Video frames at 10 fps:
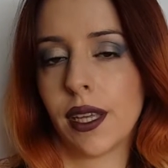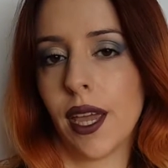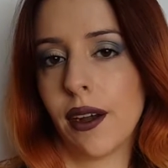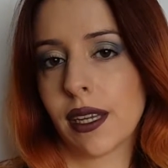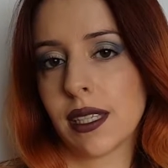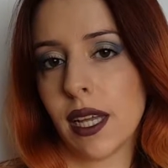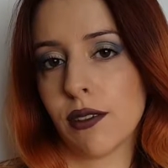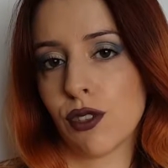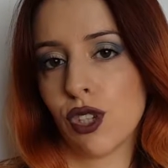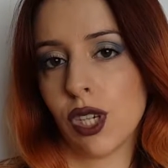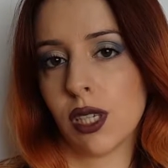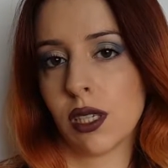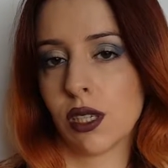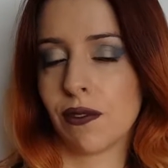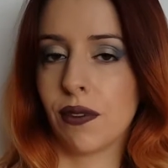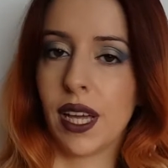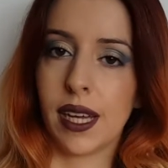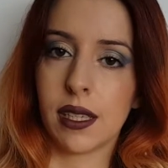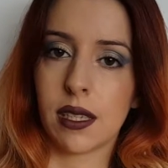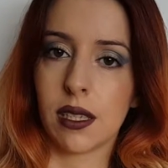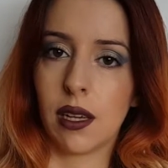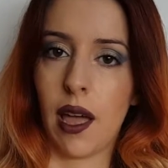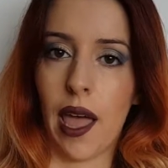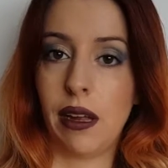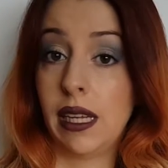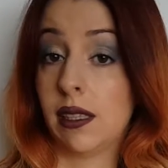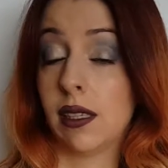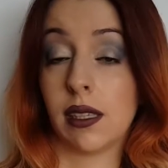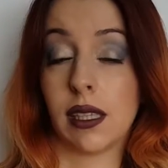hair extensions, wigs, anything